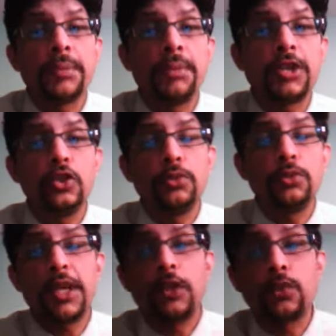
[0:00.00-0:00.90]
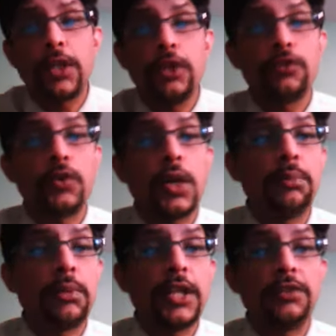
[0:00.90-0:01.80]
Maqsood making 20 of
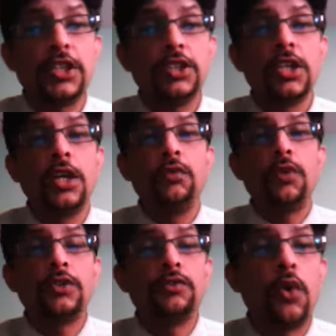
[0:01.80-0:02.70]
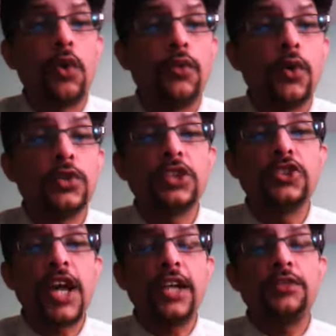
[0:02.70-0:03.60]
12 deliveries with 4 fours. And
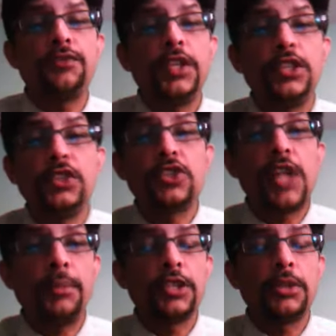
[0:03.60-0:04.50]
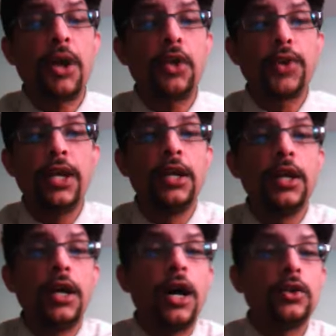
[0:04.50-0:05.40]
Shahid Afridi slamming the boundary
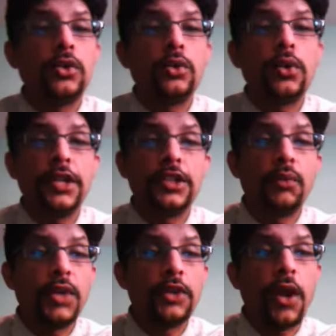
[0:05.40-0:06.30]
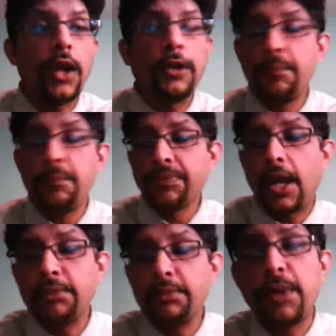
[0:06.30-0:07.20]
to hit the winning run.
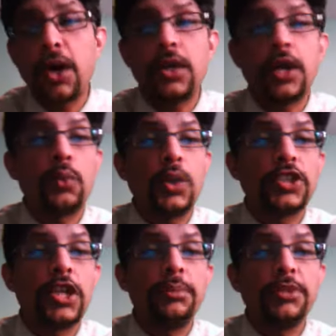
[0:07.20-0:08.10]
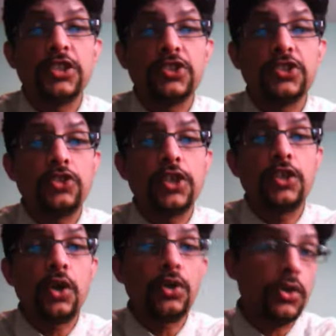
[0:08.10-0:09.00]
And Misbah Ul Haq once again missing his century.
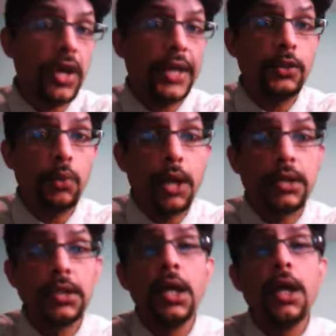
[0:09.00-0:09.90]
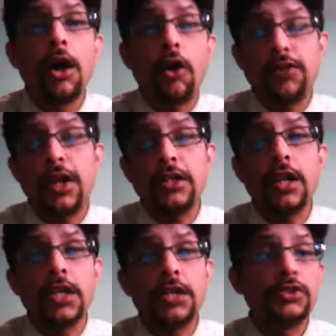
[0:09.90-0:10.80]
Not out of 91 of
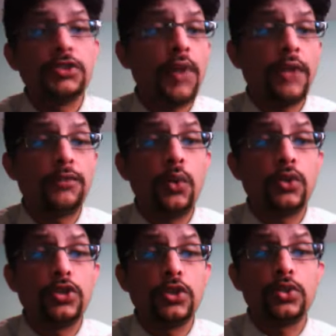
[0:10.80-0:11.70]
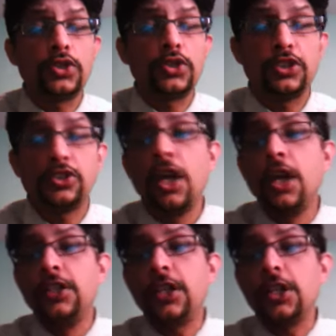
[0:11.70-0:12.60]
99 deliveries. 5 fours and 2 sixes.
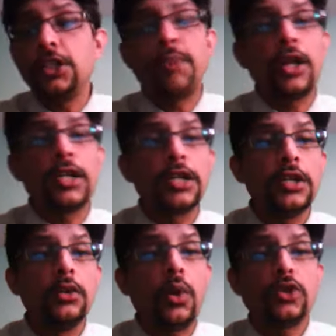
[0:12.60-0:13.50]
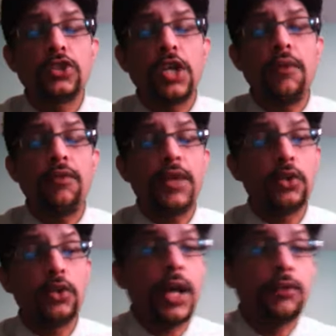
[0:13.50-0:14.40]
The English bowling was
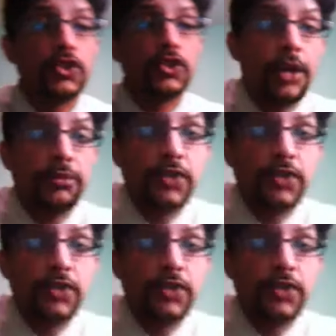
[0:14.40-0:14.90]
very good, I would say.